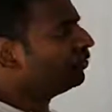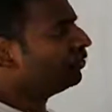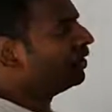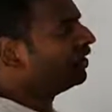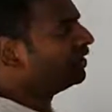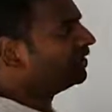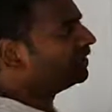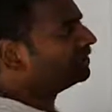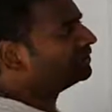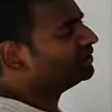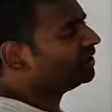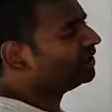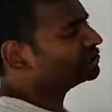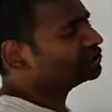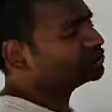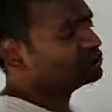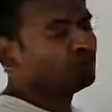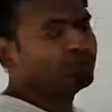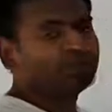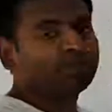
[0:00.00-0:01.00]
Why are there
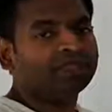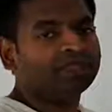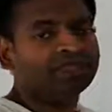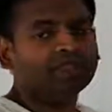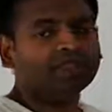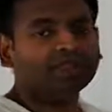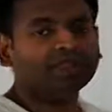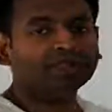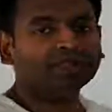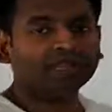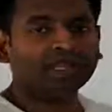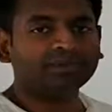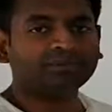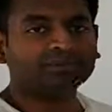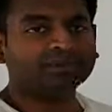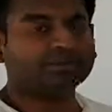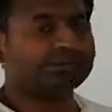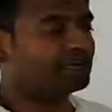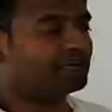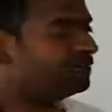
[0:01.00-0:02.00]
so many
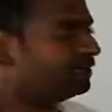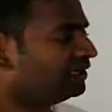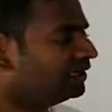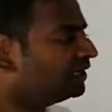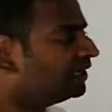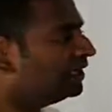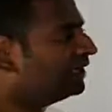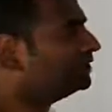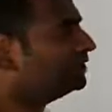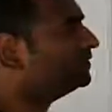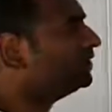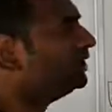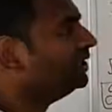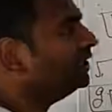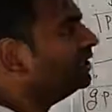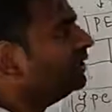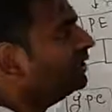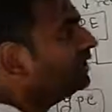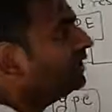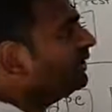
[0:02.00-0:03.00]
types of kinetic
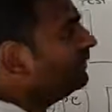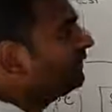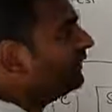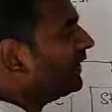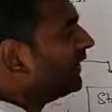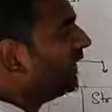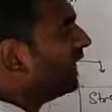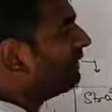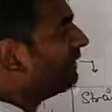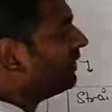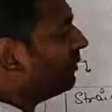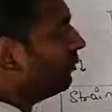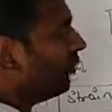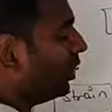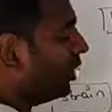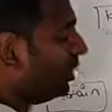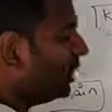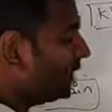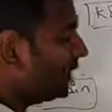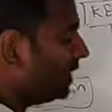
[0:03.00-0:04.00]
energy? If I have a
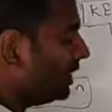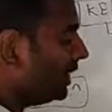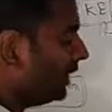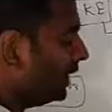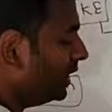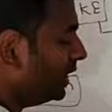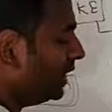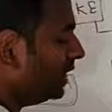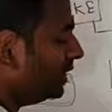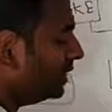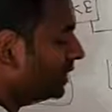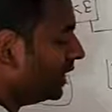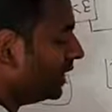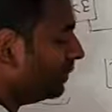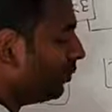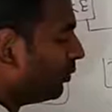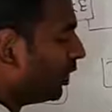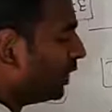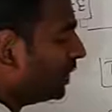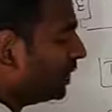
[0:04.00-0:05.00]
body,
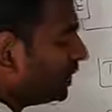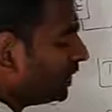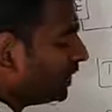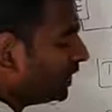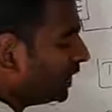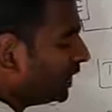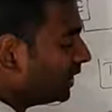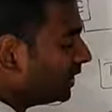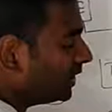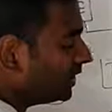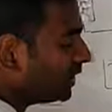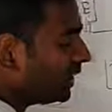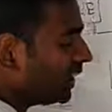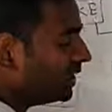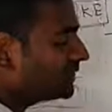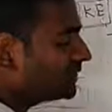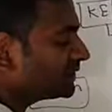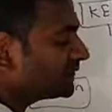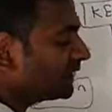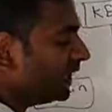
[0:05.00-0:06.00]
that body can
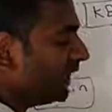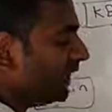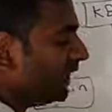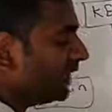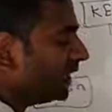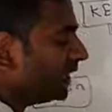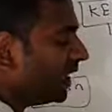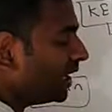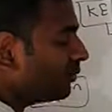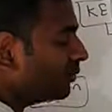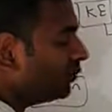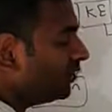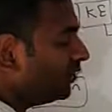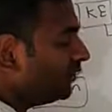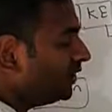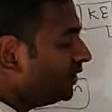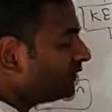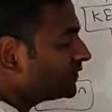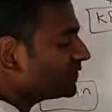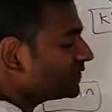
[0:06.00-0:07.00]
translate or
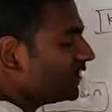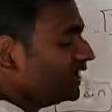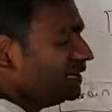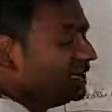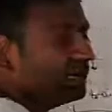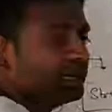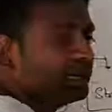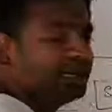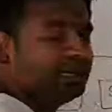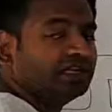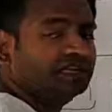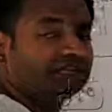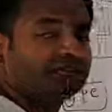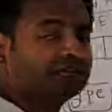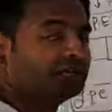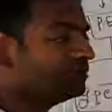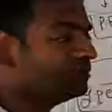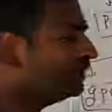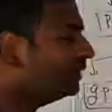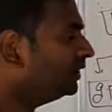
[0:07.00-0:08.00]
move in a straight
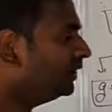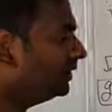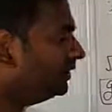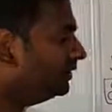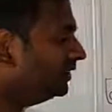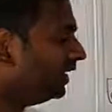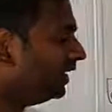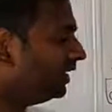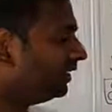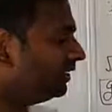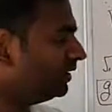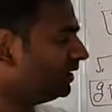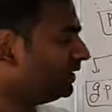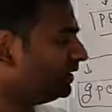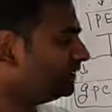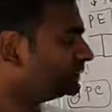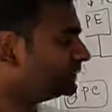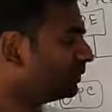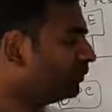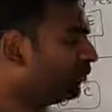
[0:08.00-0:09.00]
line.
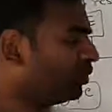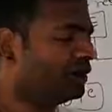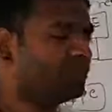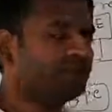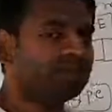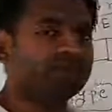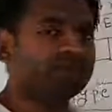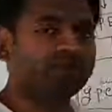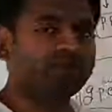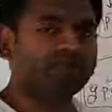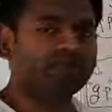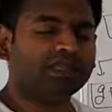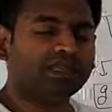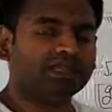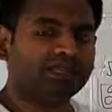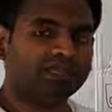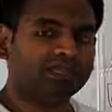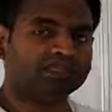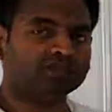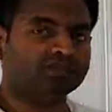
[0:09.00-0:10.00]
Then is the body
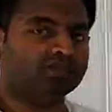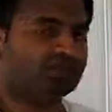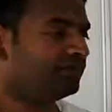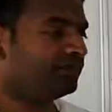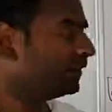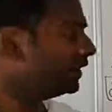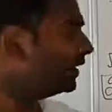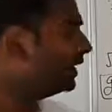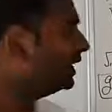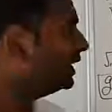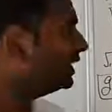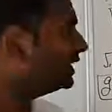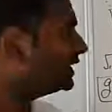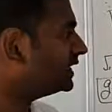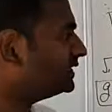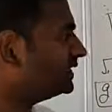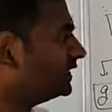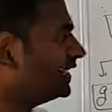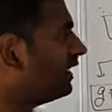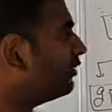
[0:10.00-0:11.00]
moving? Yes, moving.
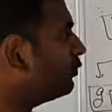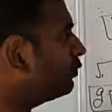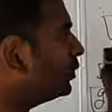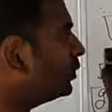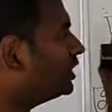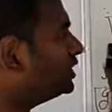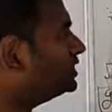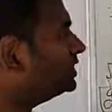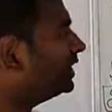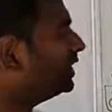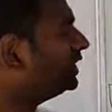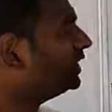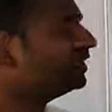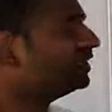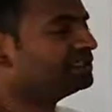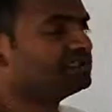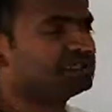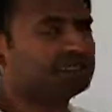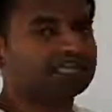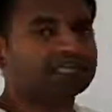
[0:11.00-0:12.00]
Does it have potential
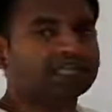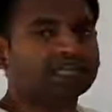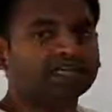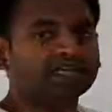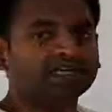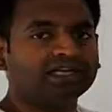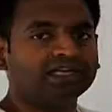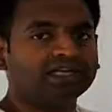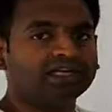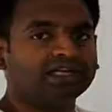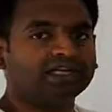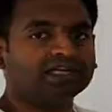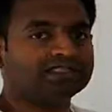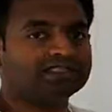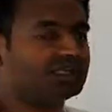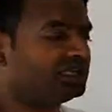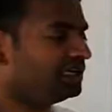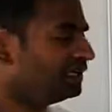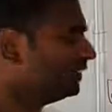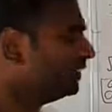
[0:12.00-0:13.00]
energy or kinetic
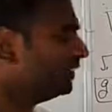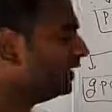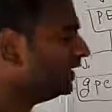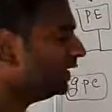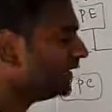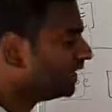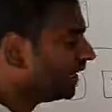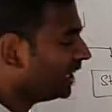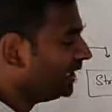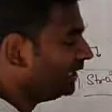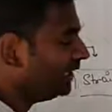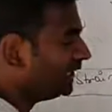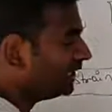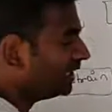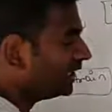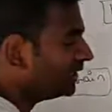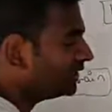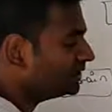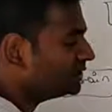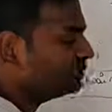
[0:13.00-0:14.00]
energy?
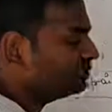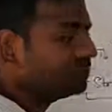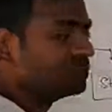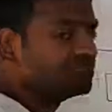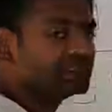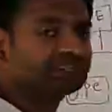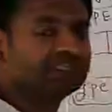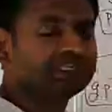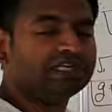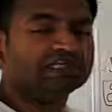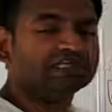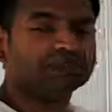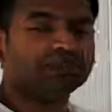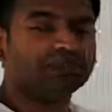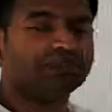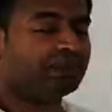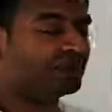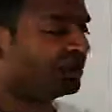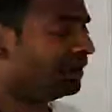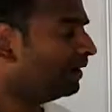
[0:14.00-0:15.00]
Kinetic energy, because it is
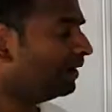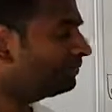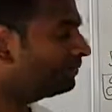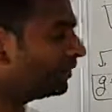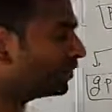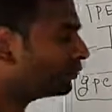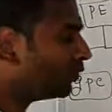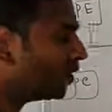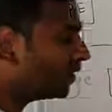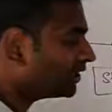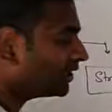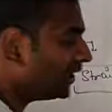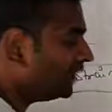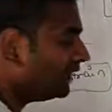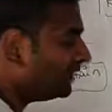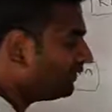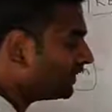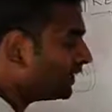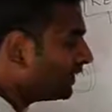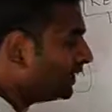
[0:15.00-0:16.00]
moving. But what
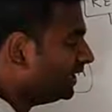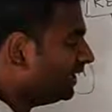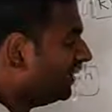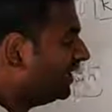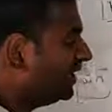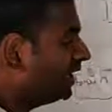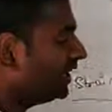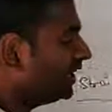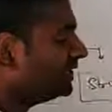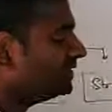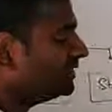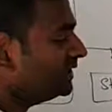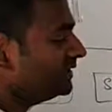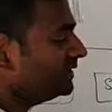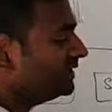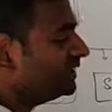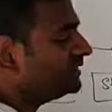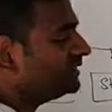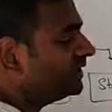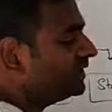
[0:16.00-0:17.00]
kind of a kinetic energy?
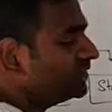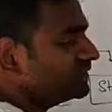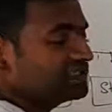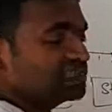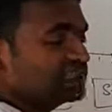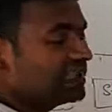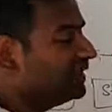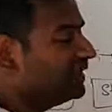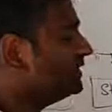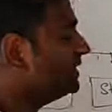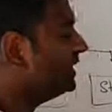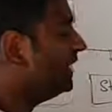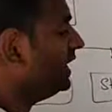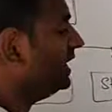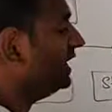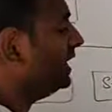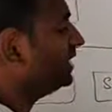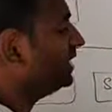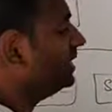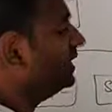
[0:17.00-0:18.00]
Since it is
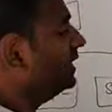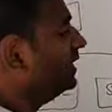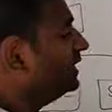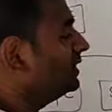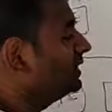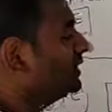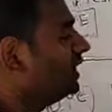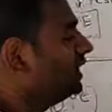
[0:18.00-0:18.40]
translating,